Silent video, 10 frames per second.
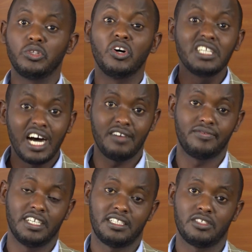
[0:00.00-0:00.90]
don't
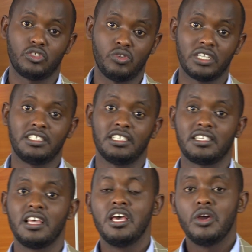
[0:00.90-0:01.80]
have data structures,
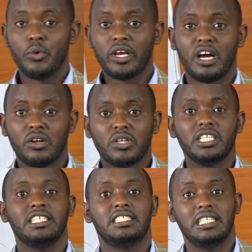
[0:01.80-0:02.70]
we cannot
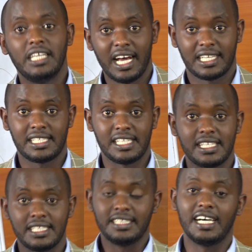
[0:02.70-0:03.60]
easily
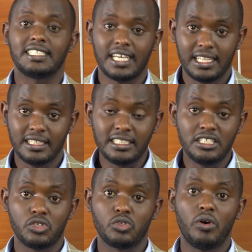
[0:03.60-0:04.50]
access data that
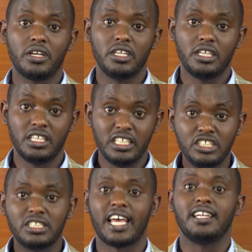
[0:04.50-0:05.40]
is stored
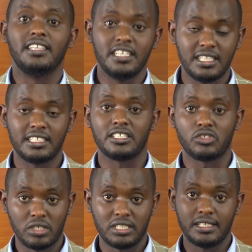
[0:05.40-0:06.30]
inside these data
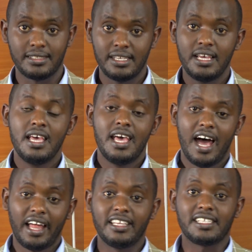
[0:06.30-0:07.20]
structures.
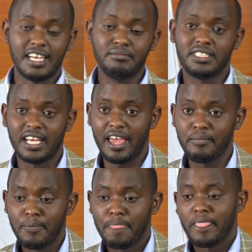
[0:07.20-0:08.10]
At the same
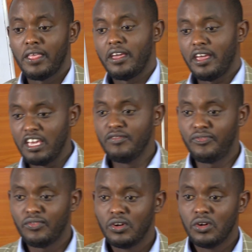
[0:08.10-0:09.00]
time, if